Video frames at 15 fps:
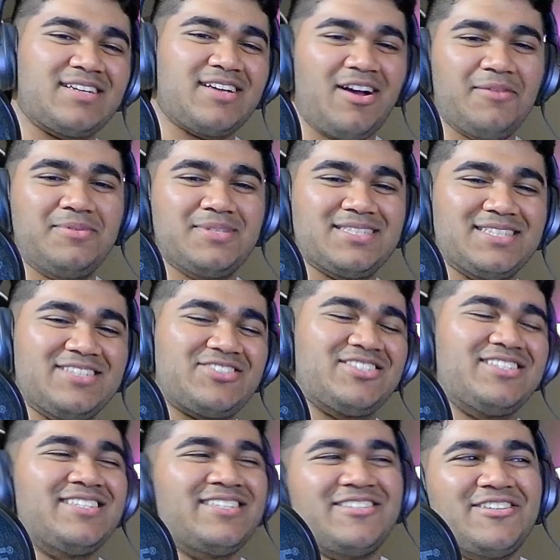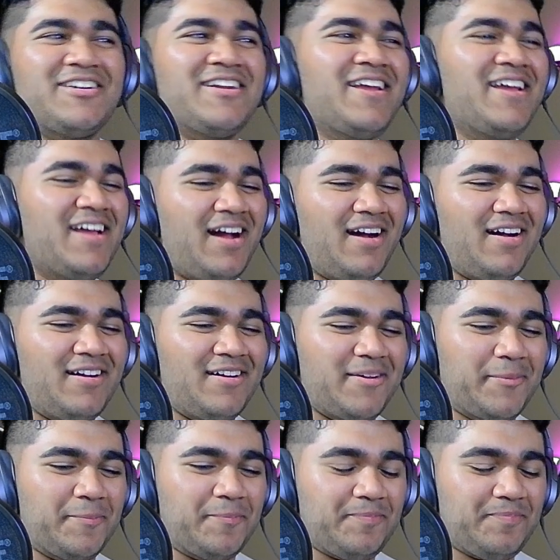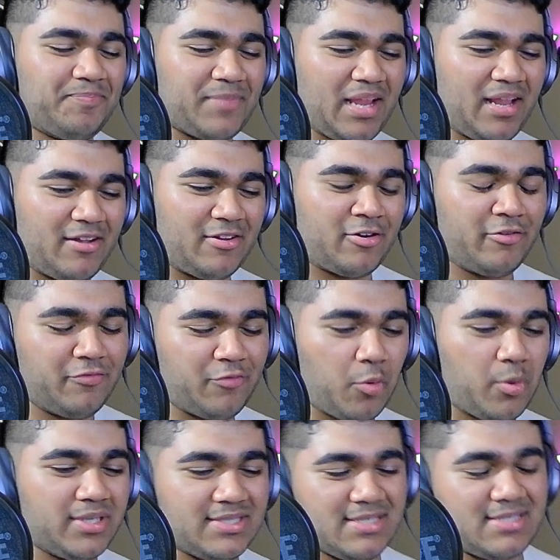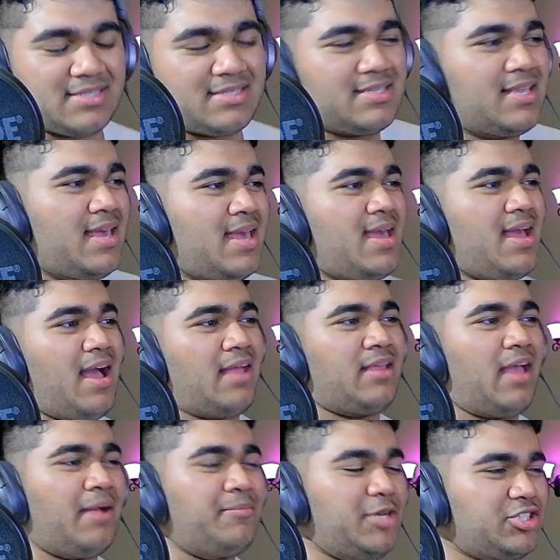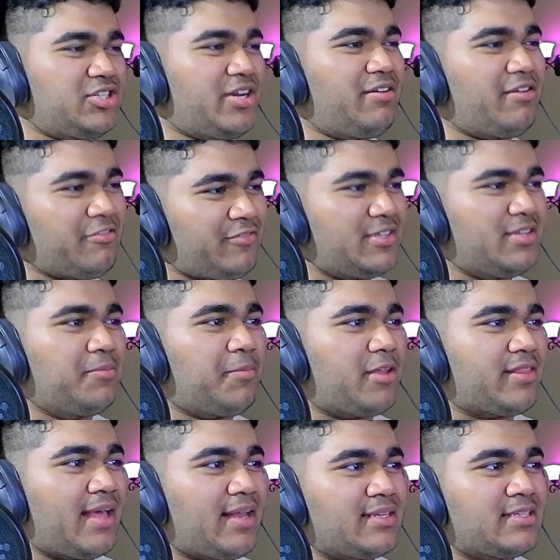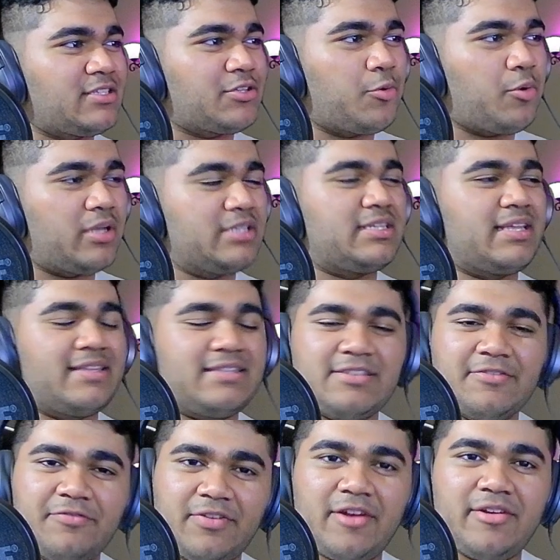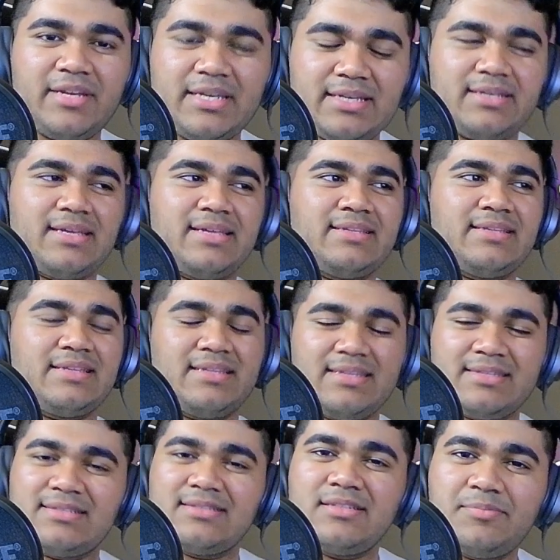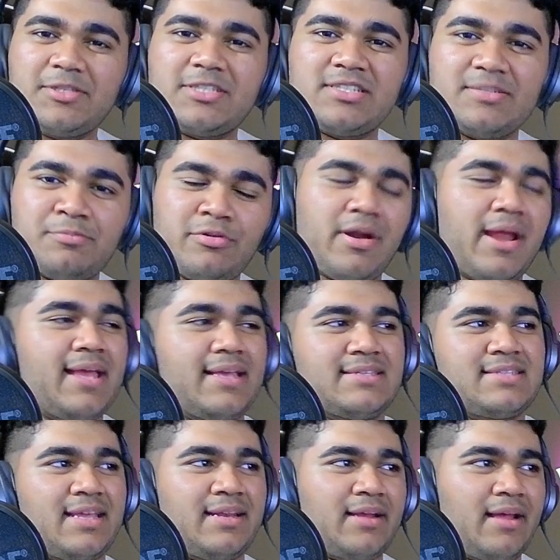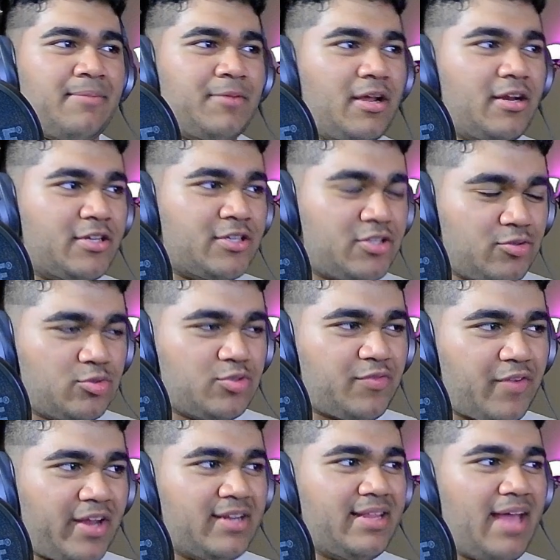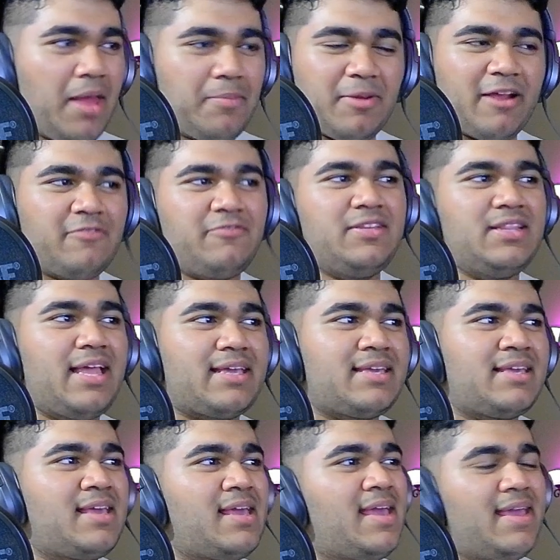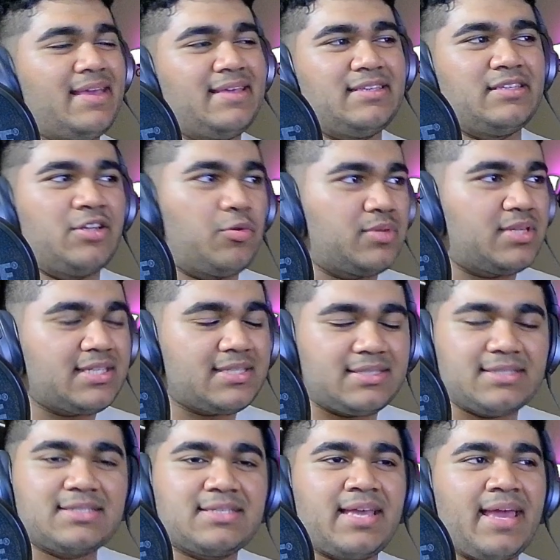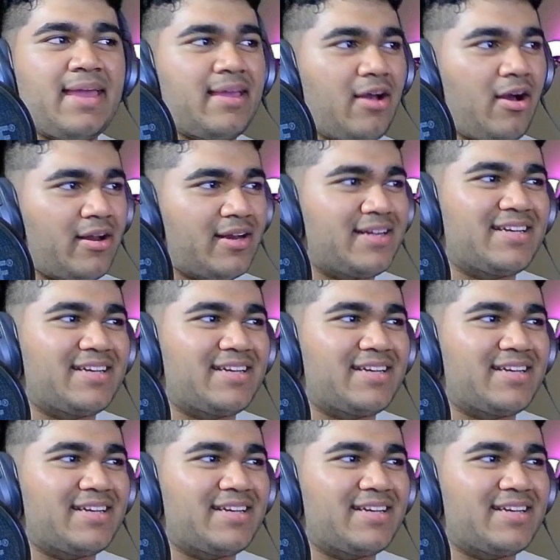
composition here. Um her voice is I, am not sure how I feel about that. You know, it, it's a very it, it's a little bit suppressed, and I'm not a huge fan of that. But I feel like you know th- this chaotic